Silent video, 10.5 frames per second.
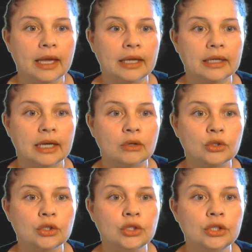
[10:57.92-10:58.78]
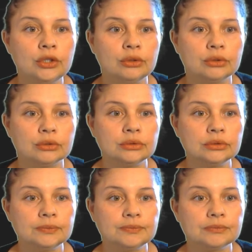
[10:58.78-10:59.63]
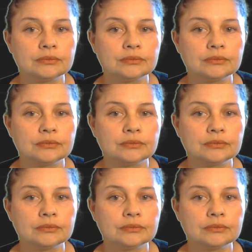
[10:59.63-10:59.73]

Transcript: and our q